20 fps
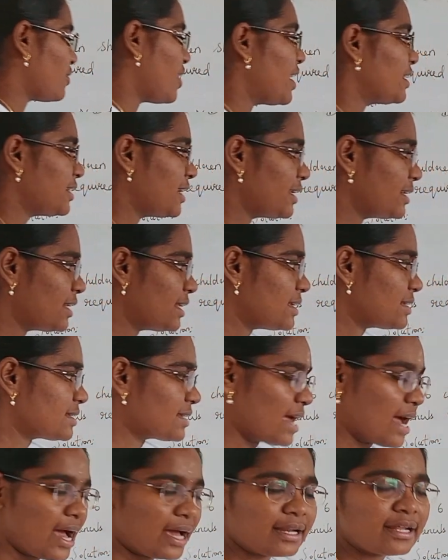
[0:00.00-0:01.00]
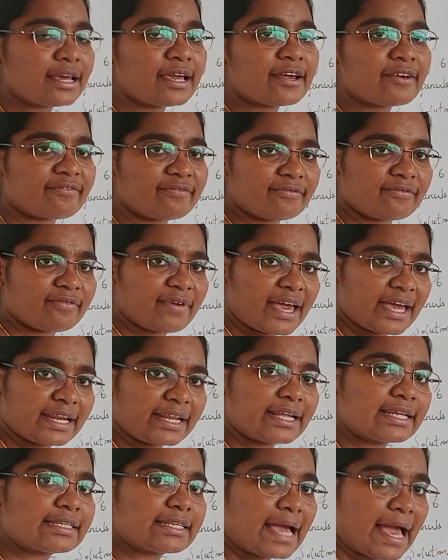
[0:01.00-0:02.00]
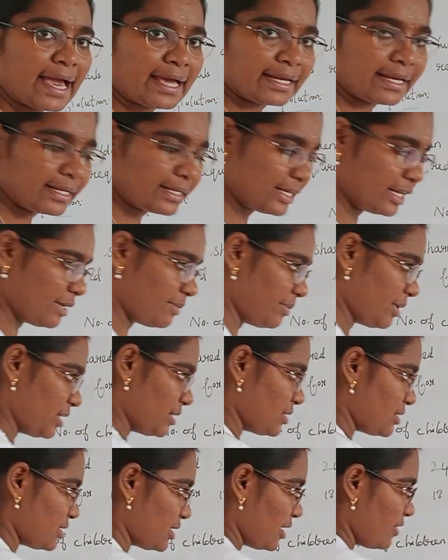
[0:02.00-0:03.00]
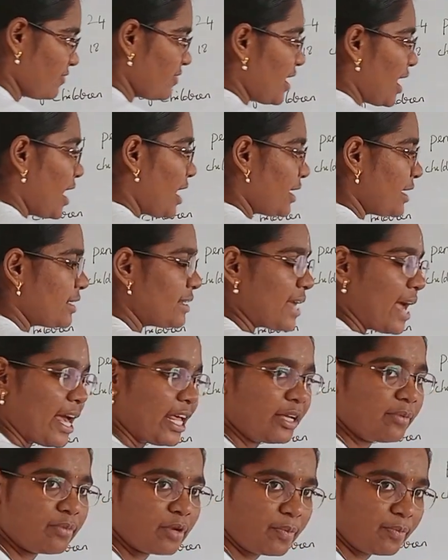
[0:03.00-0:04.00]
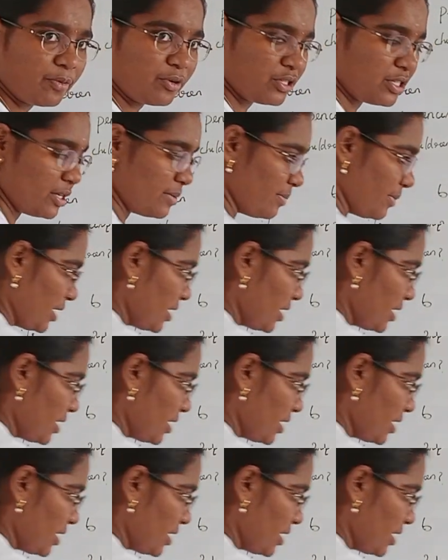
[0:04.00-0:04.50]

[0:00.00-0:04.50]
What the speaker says: quantities are varying directly means, if they are in direct proportion